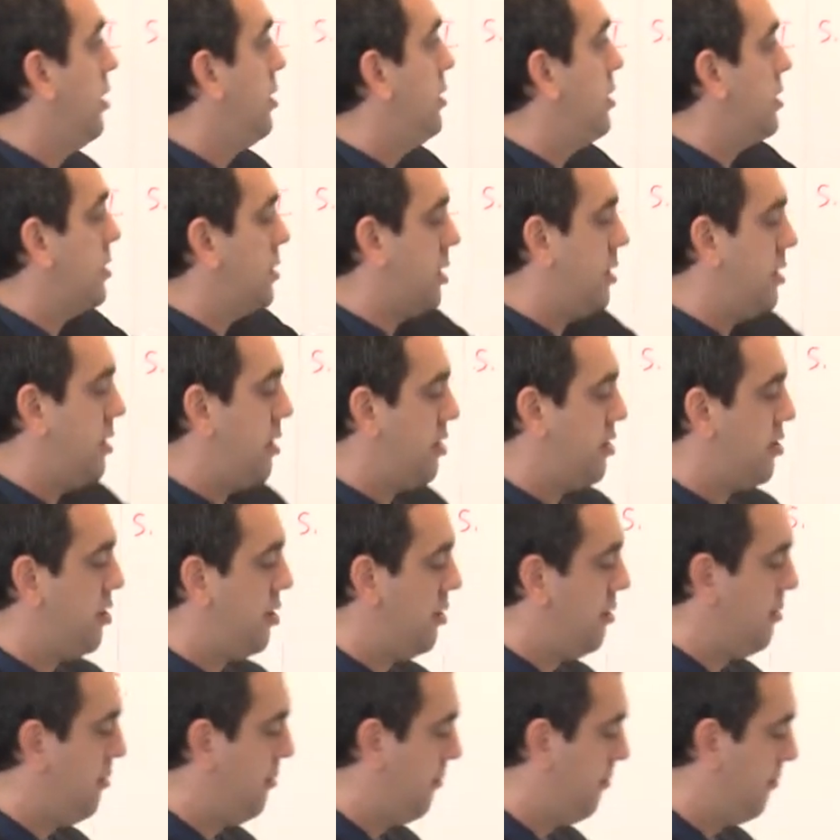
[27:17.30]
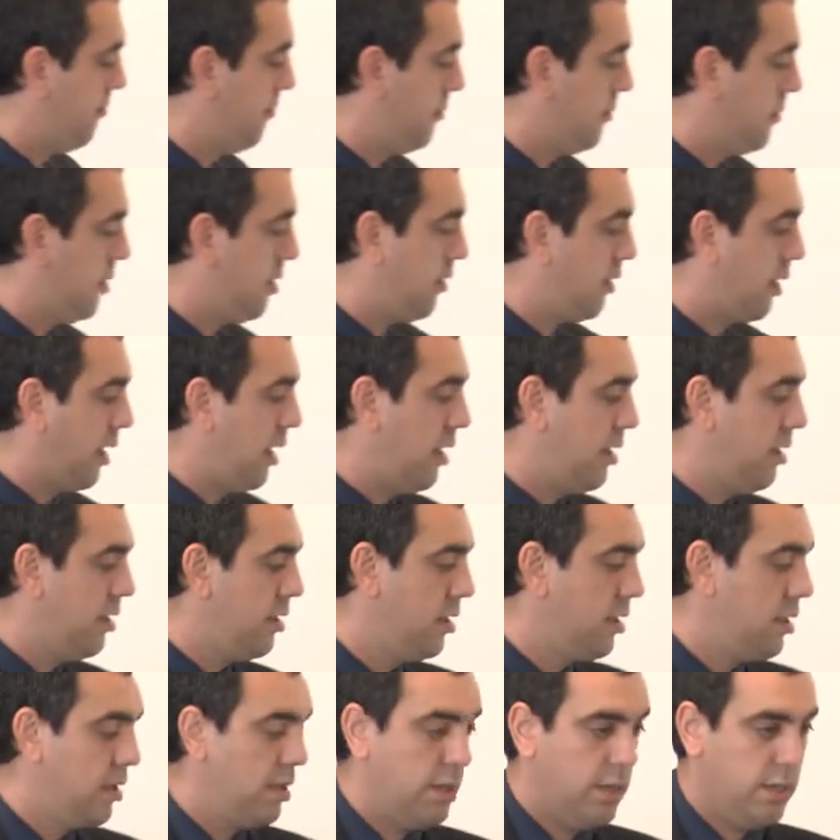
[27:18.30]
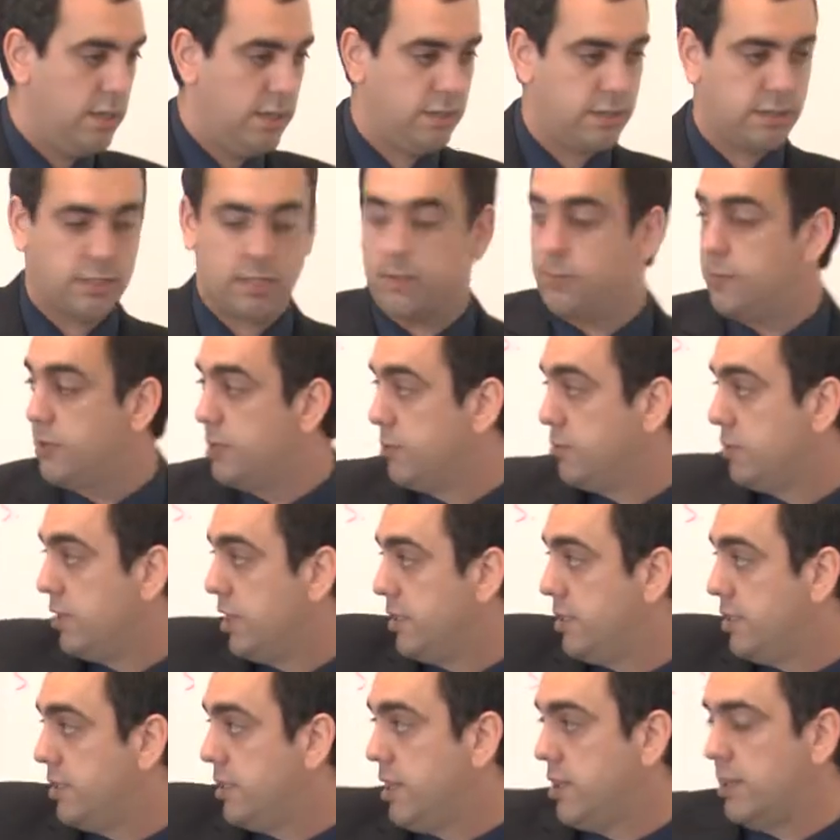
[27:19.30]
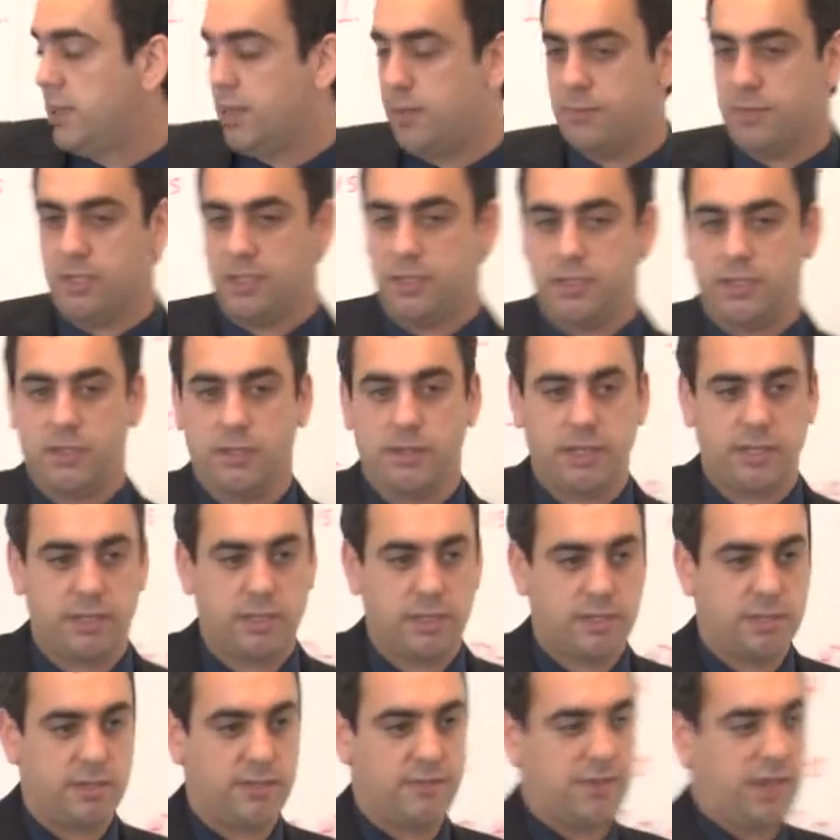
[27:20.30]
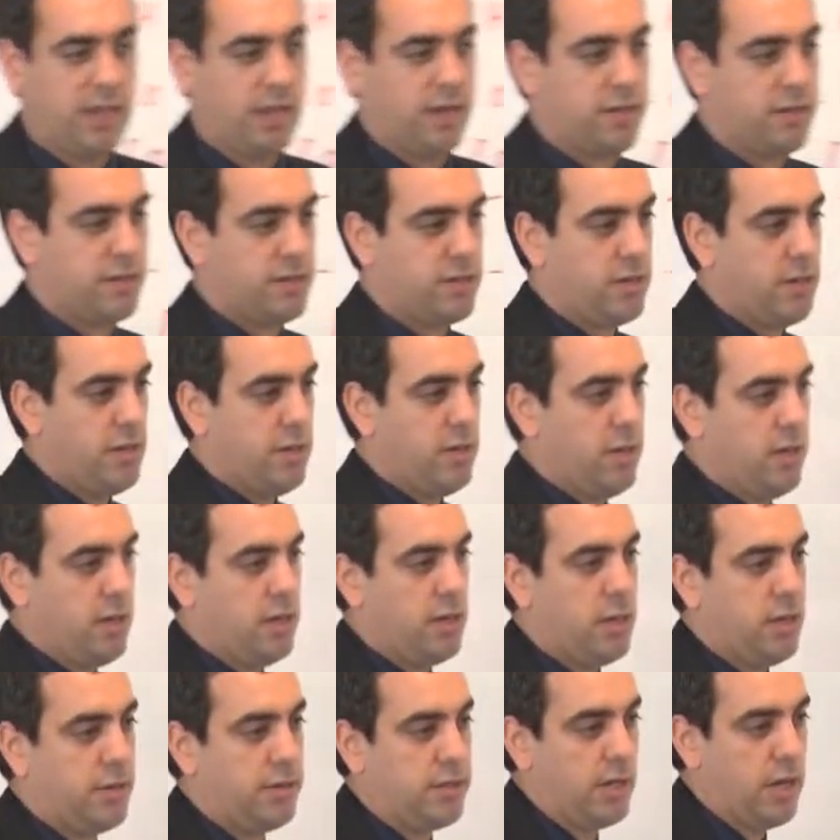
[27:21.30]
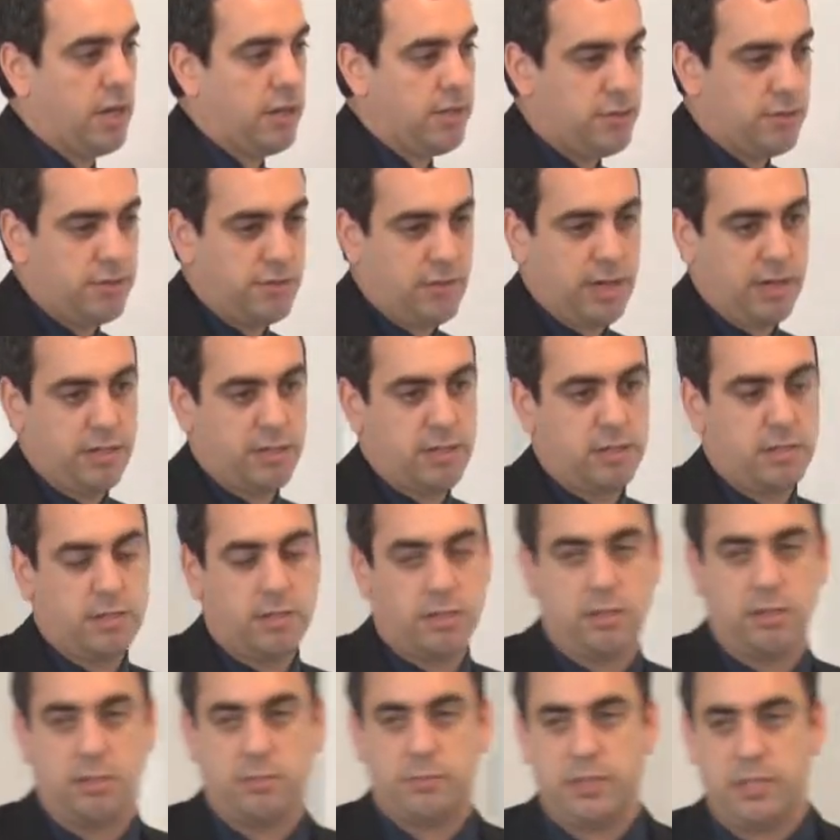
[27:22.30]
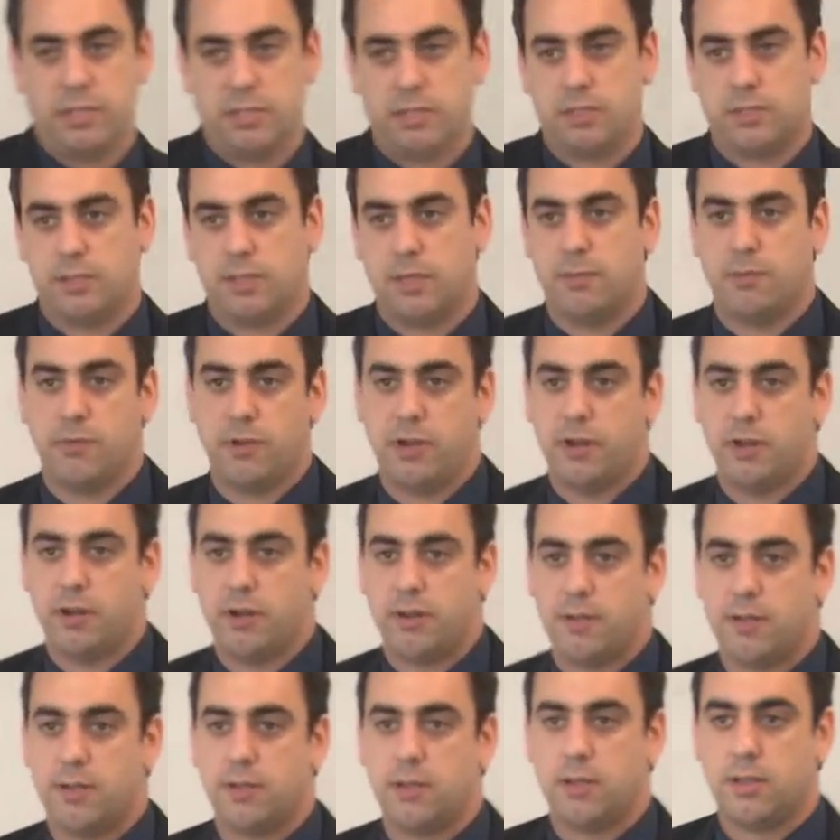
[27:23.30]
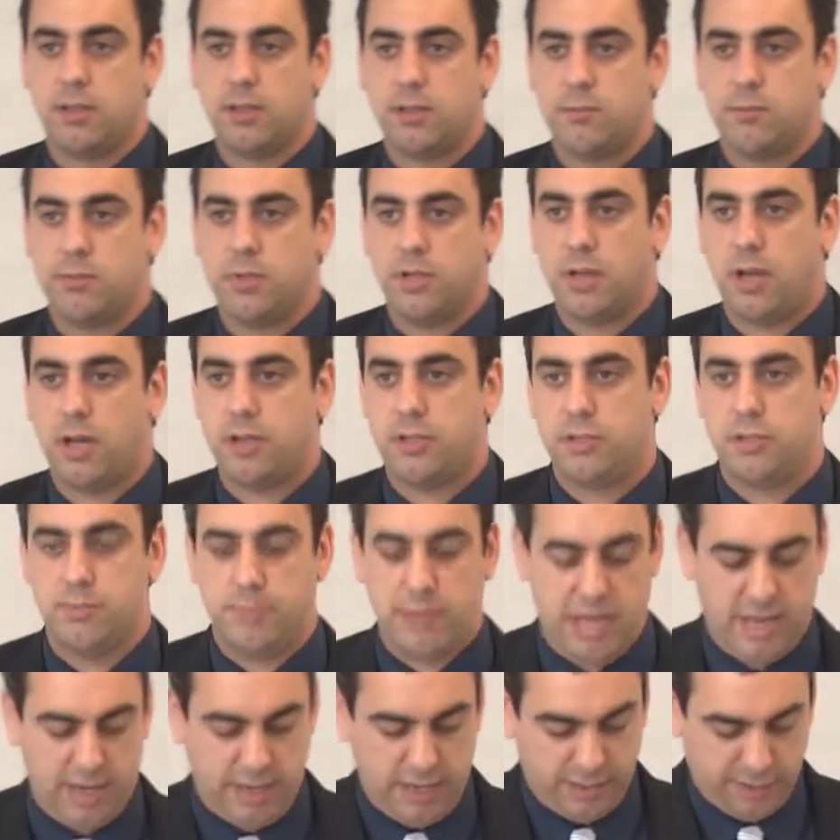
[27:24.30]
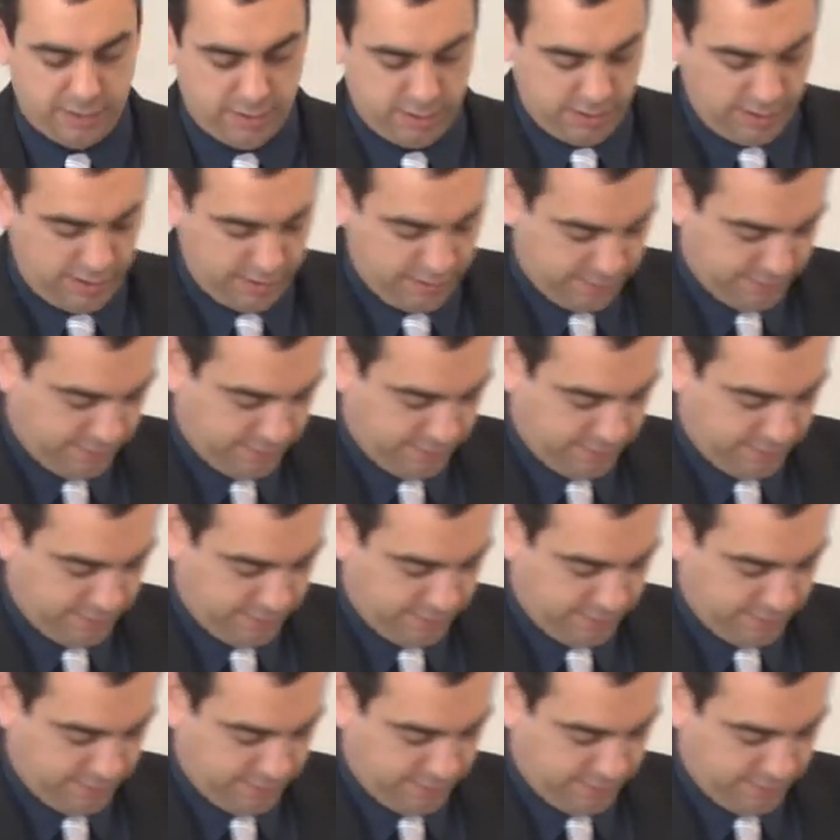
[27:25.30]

this condition, okay, is going to be applied to that lemma, and then you get this to vanish. Now the other direction's a little bit slipperier, but not too bad actually.